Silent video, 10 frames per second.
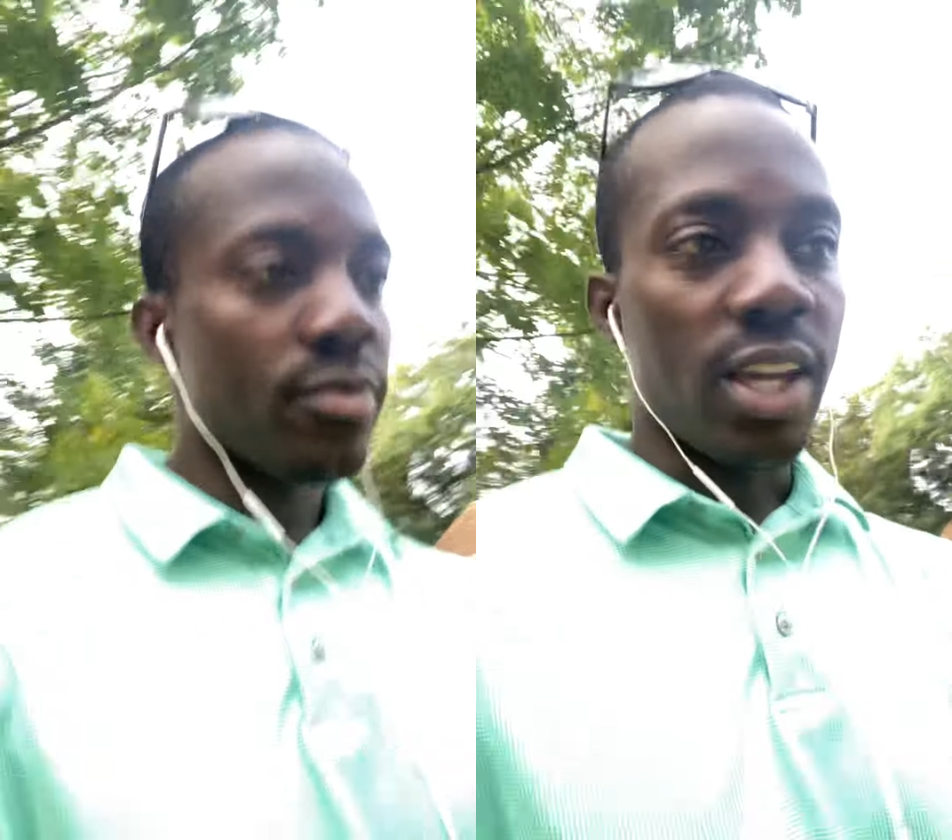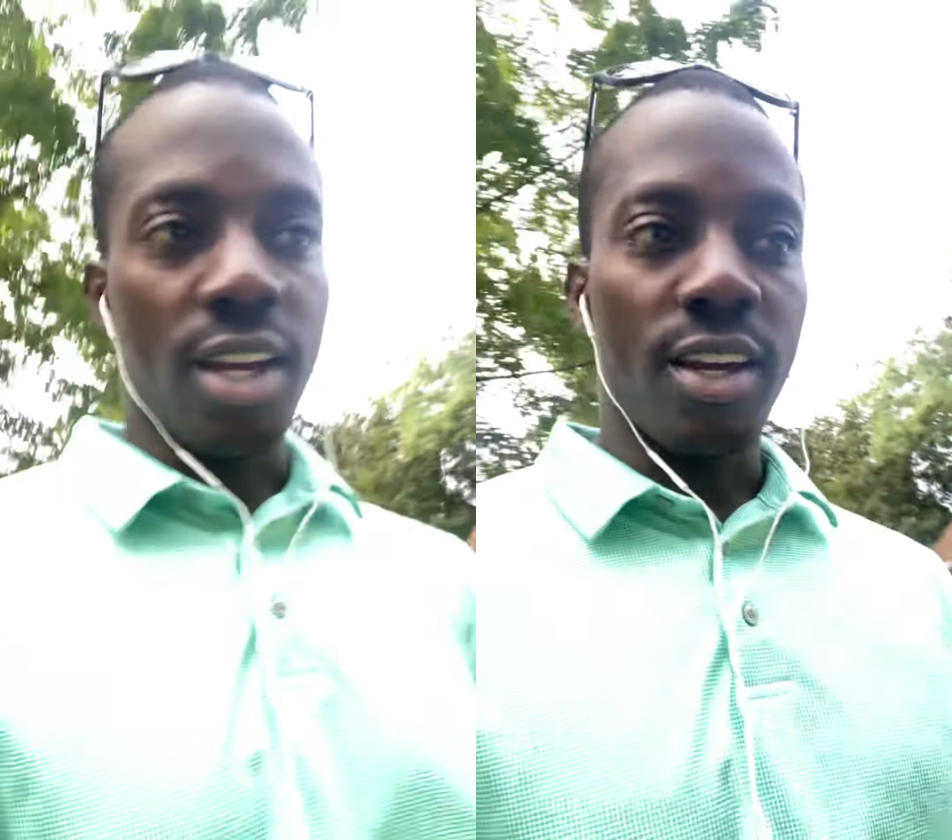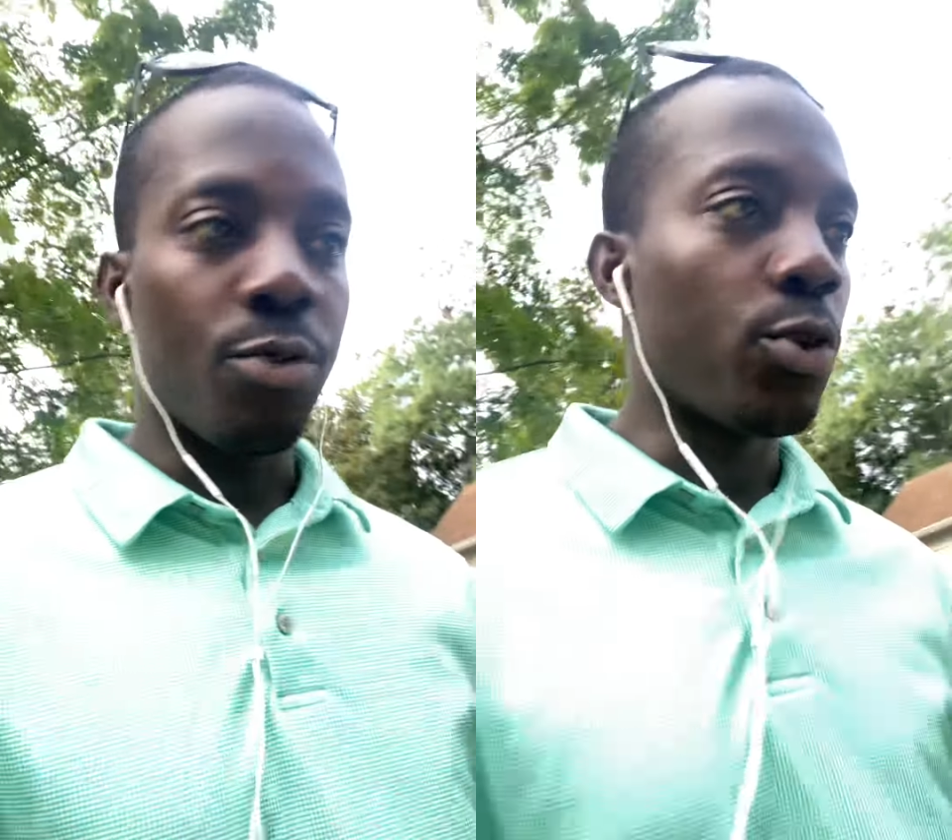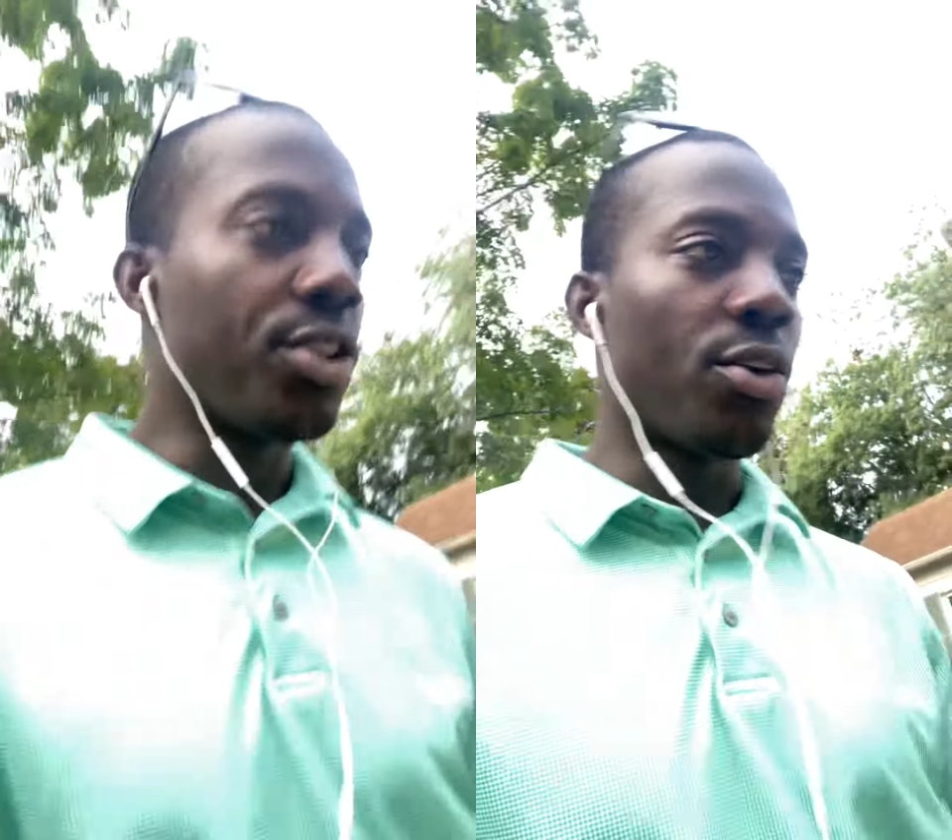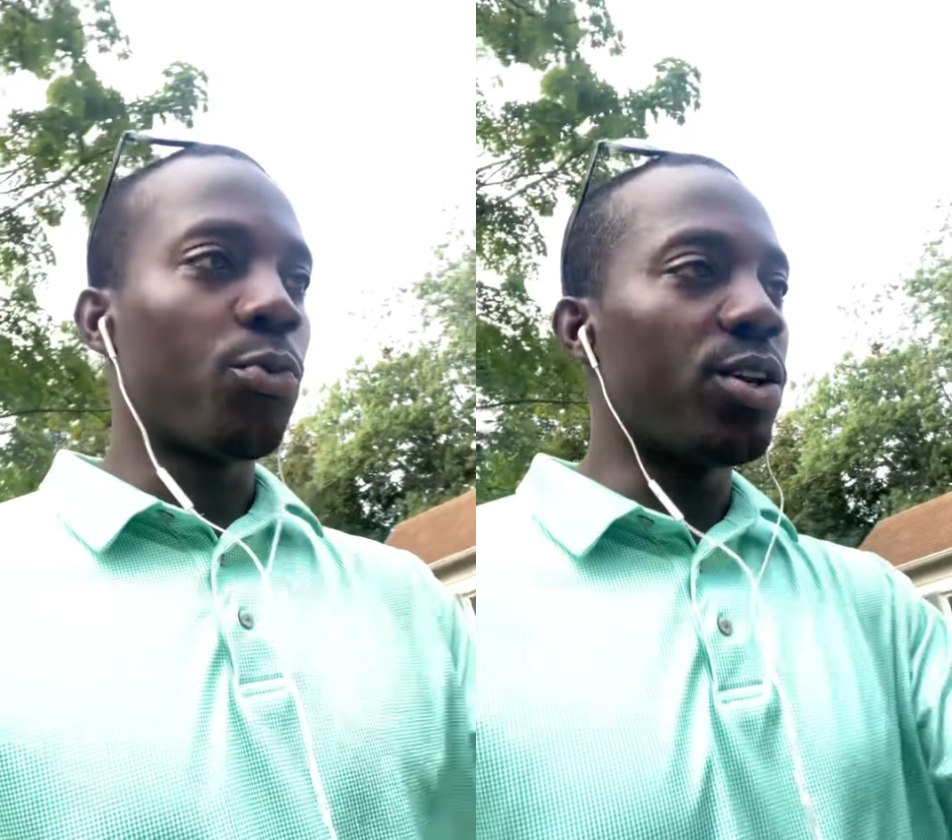and
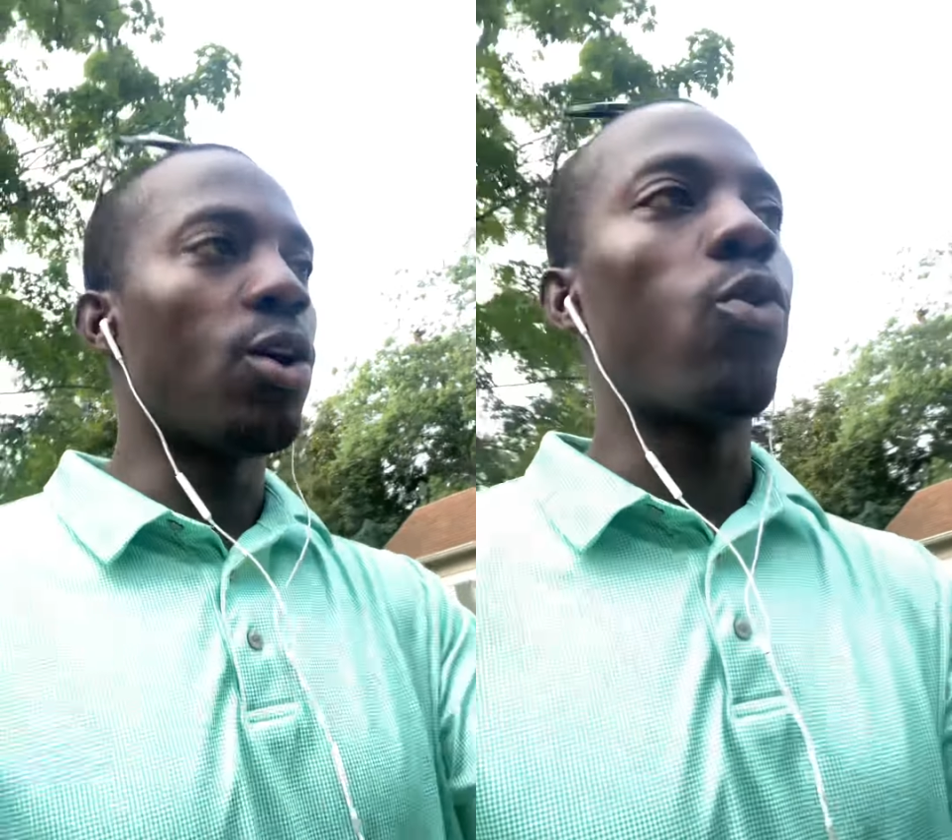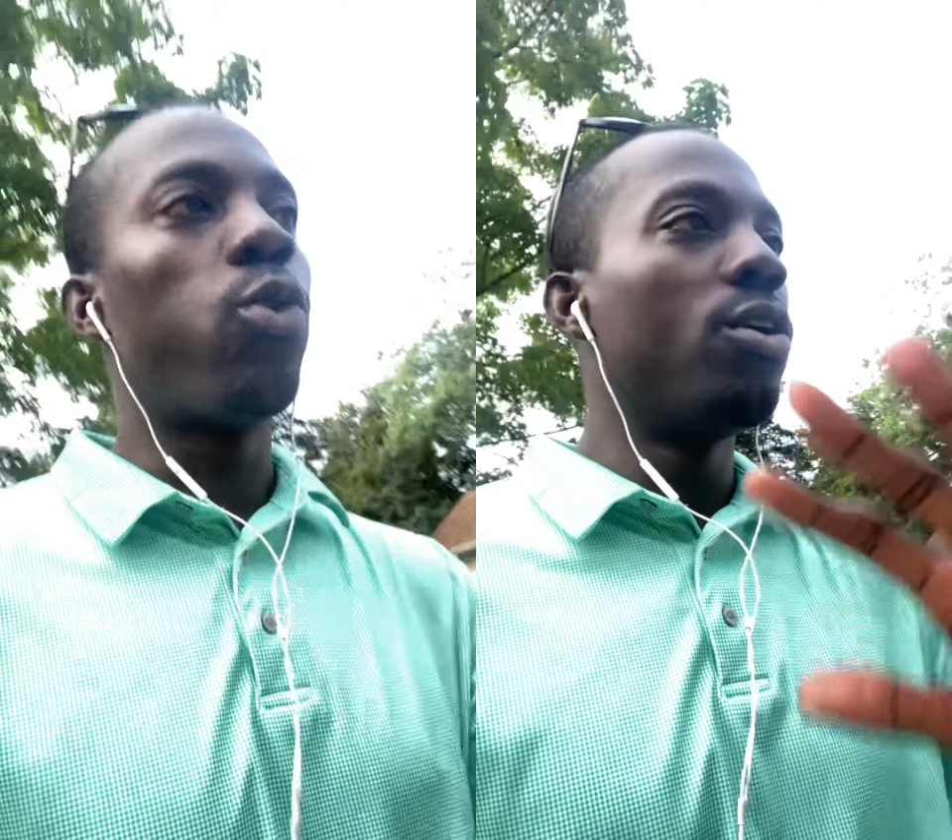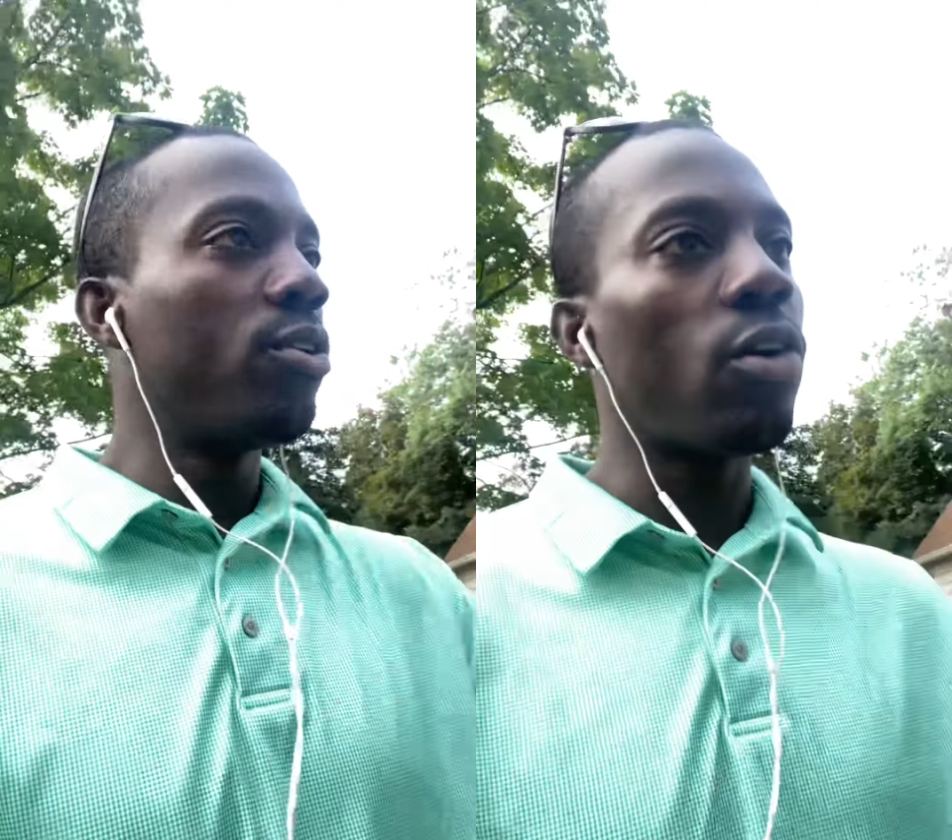we we know